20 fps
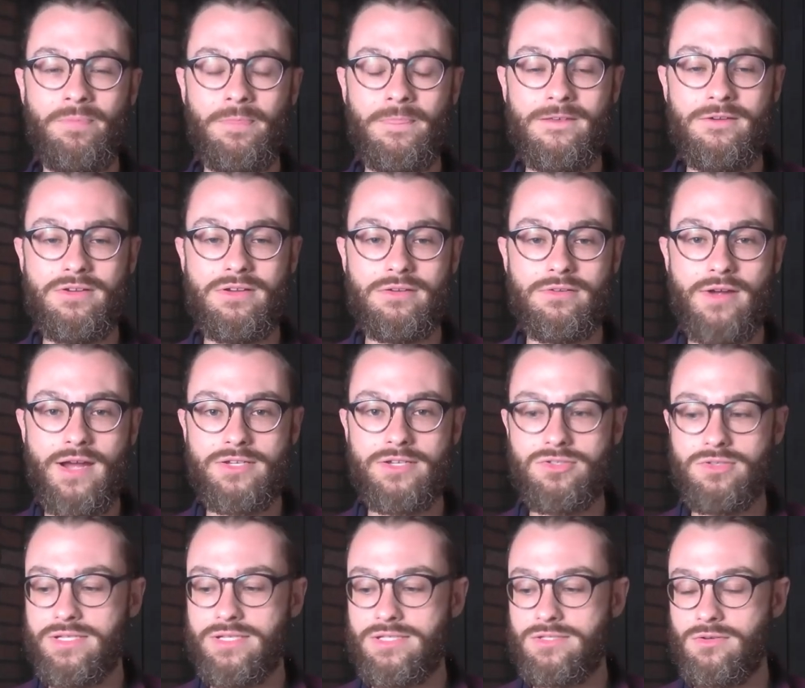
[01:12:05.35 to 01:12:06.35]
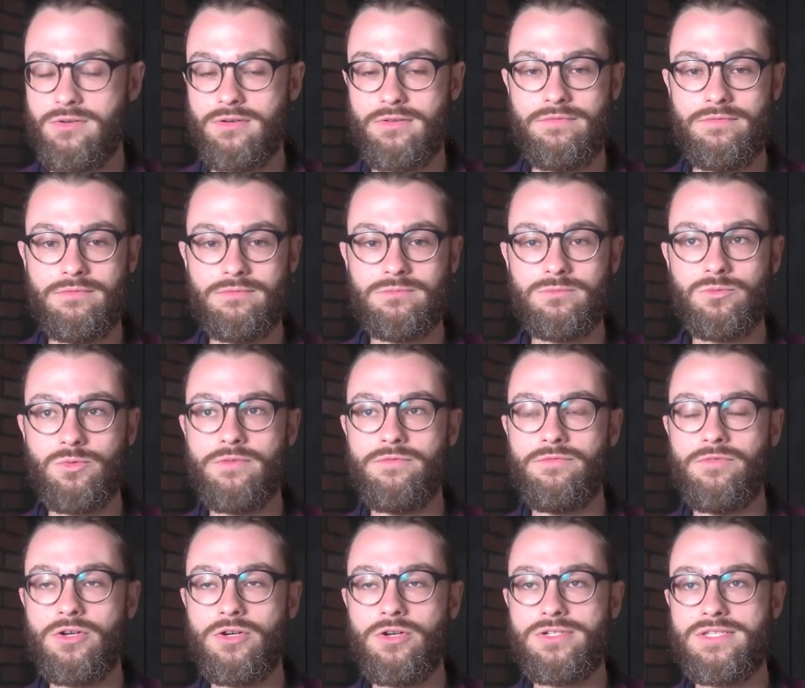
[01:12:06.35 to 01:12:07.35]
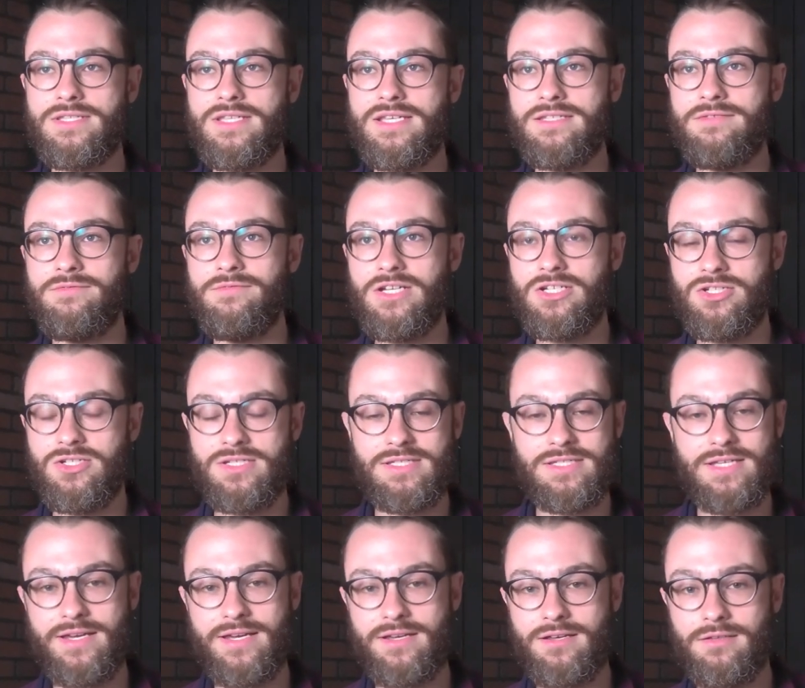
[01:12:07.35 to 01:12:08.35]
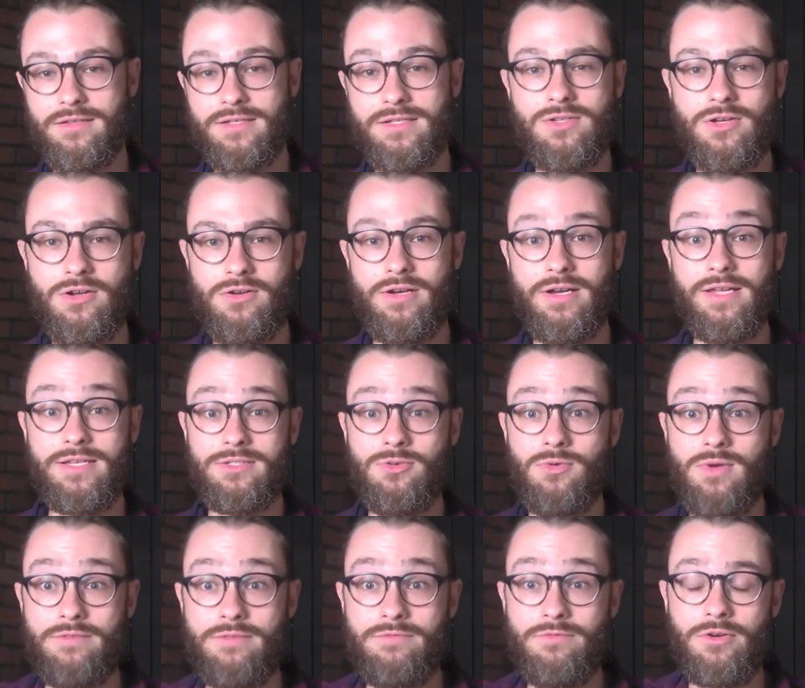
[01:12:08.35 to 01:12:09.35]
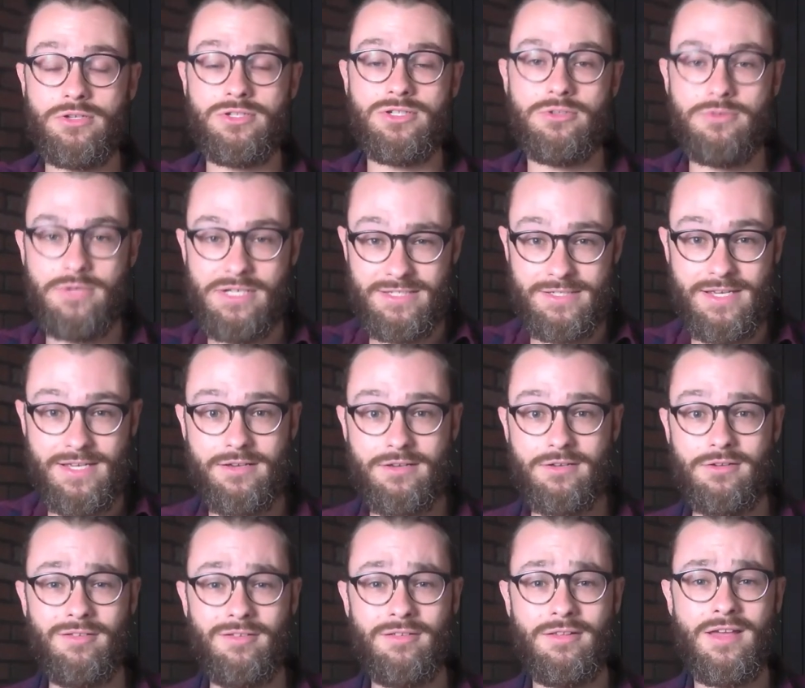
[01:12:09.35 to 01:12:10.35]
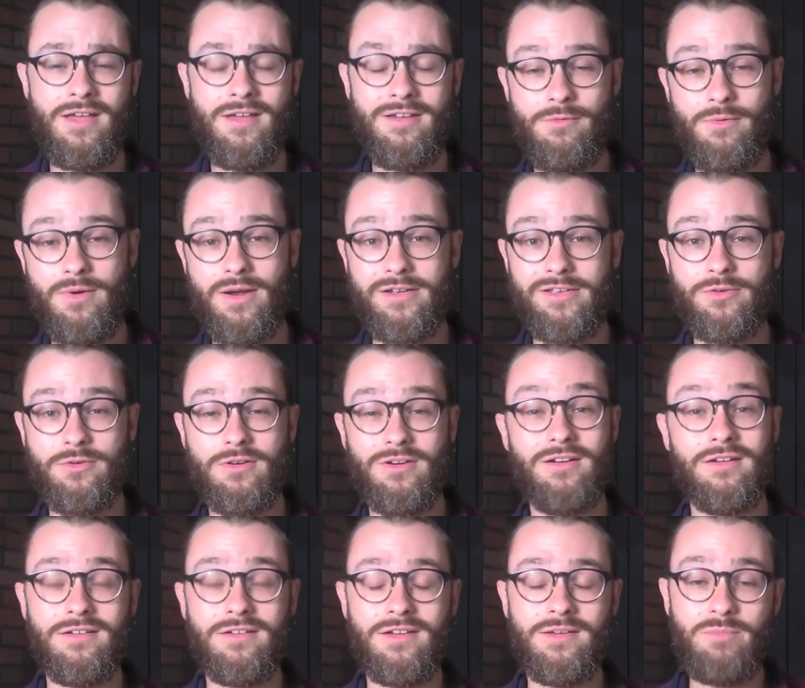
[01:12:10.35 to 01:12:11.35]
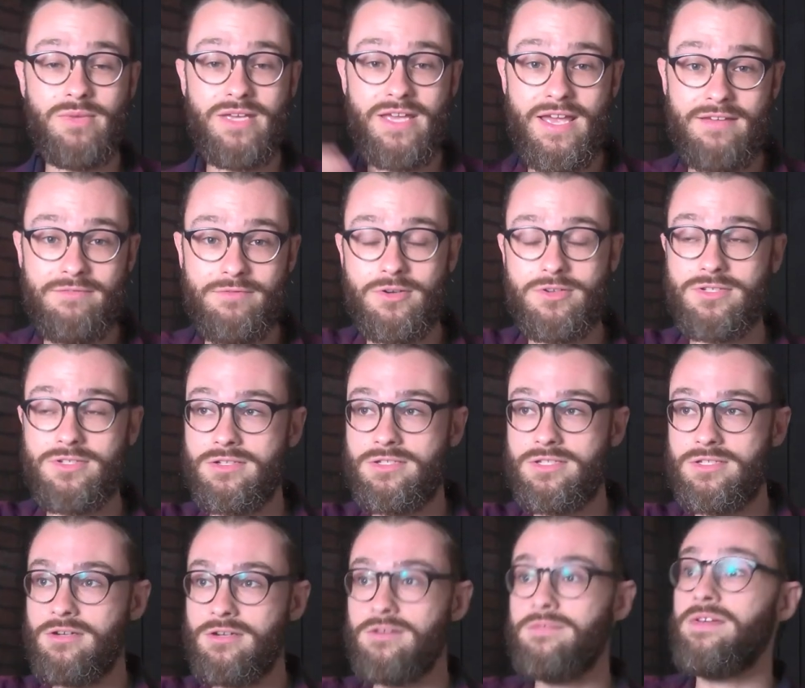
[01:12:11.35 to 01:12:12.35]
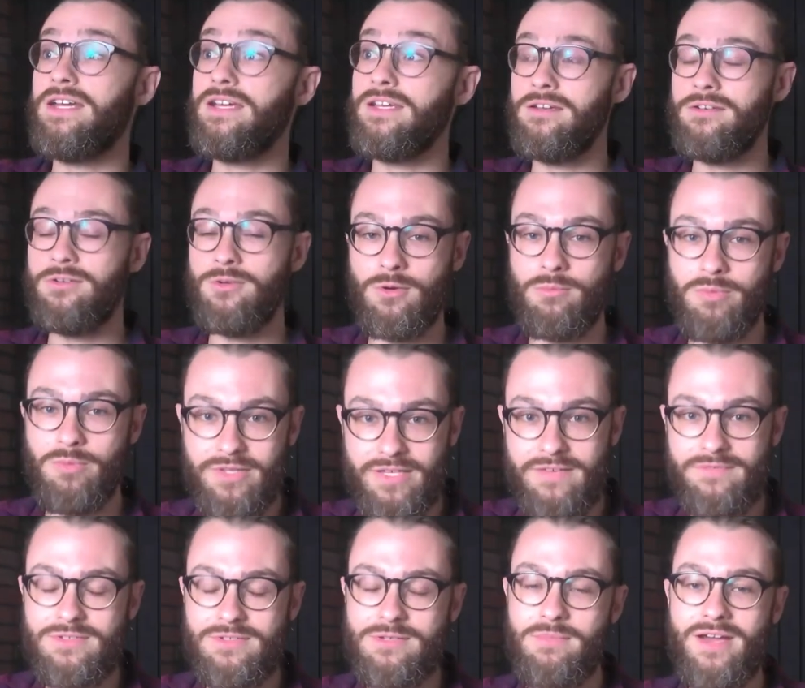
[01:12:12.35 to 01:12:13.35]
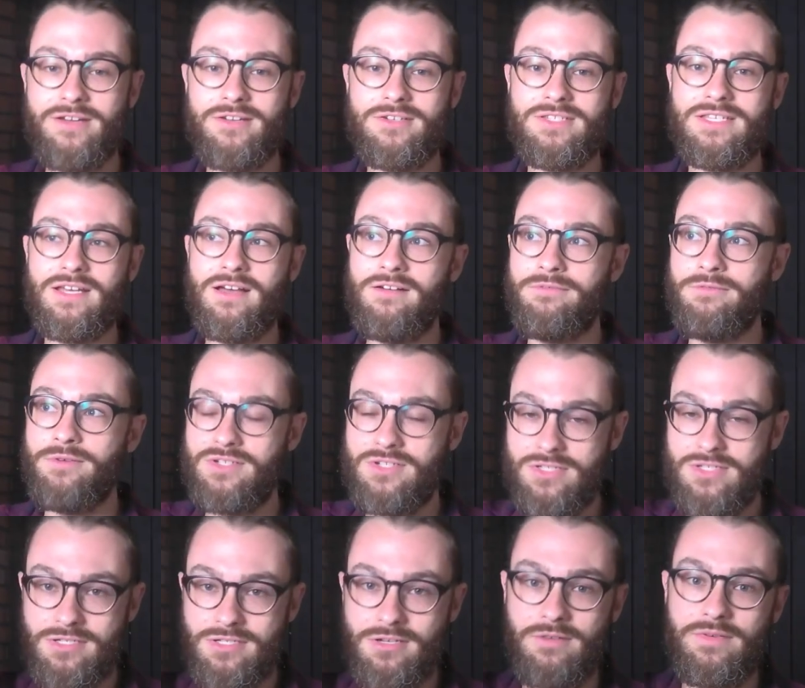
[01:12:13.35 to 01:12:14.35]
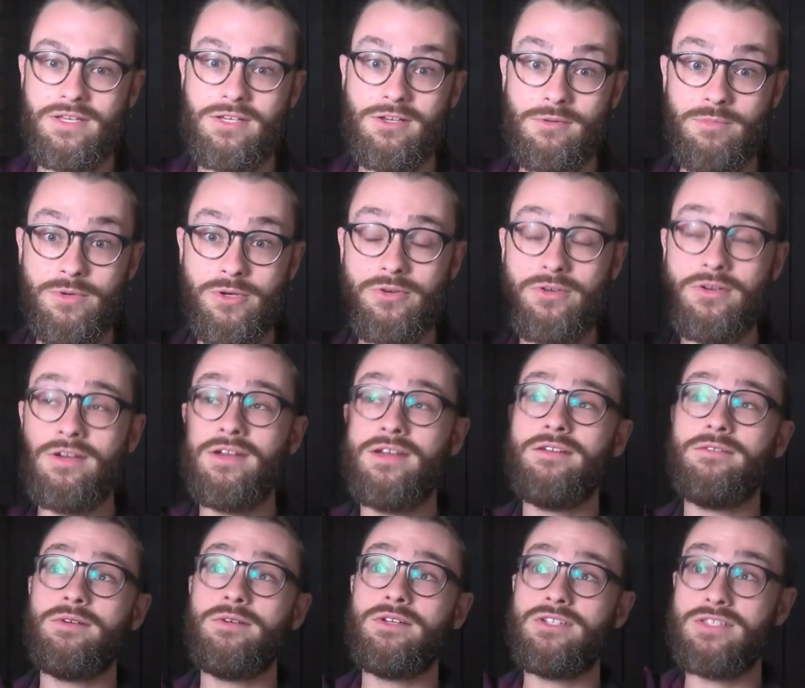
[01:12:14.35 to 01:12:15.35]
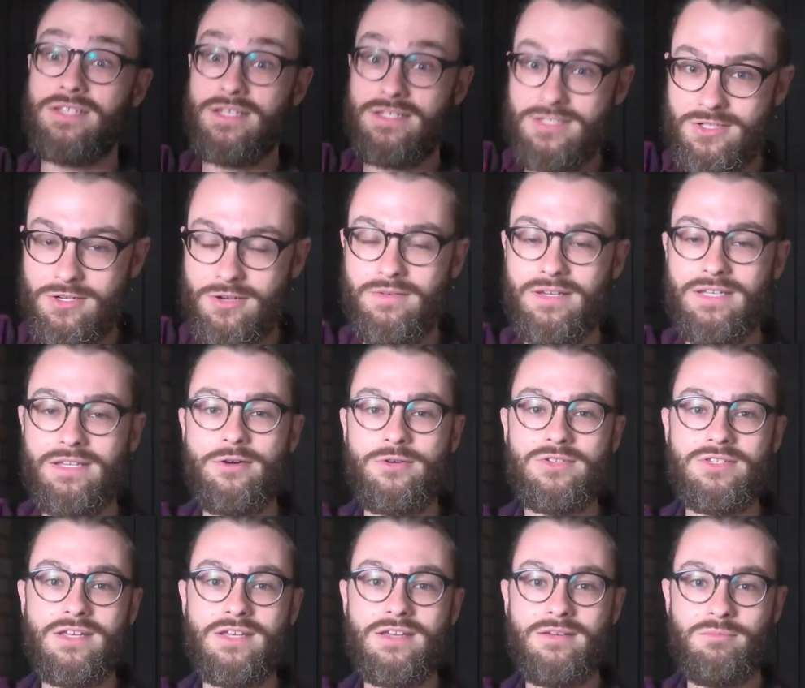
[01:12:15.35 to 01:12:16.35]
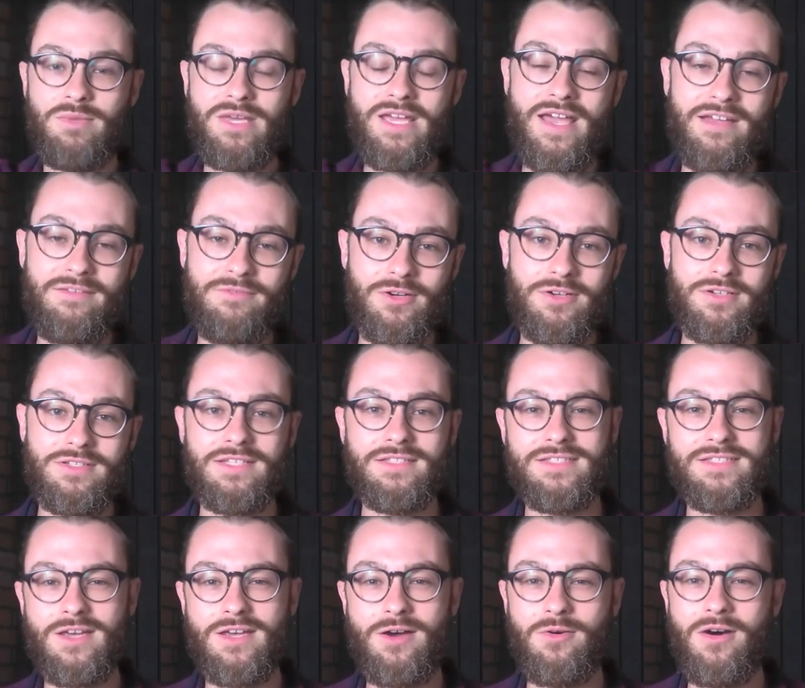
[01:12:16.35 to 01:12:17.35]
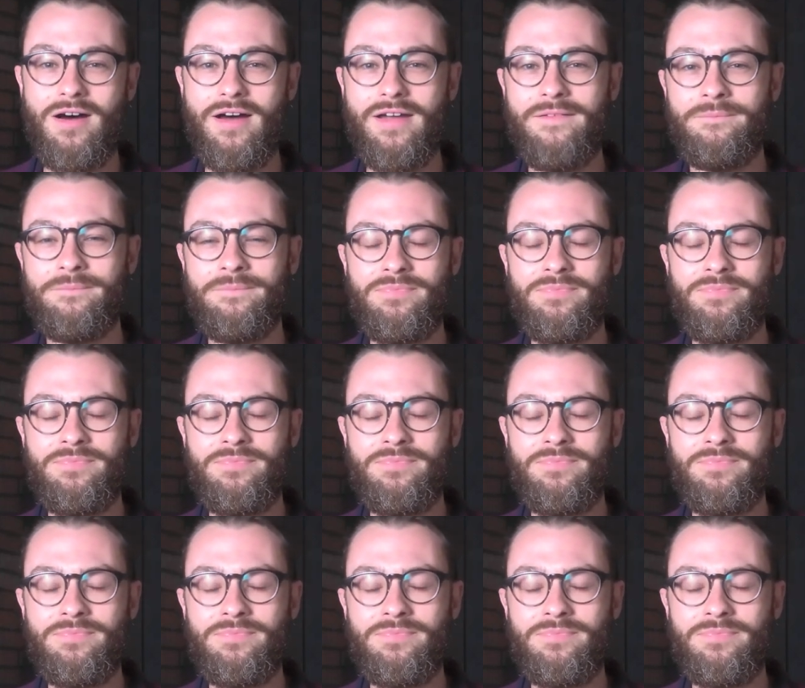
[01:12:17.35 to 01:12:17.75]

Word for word: you can gradually sort of reverse this vicious cycle and turn it into a virtuous cycle where your behaviors are serving your beliefs about yourself which is serving your mood which is then serving those behaviors and so on.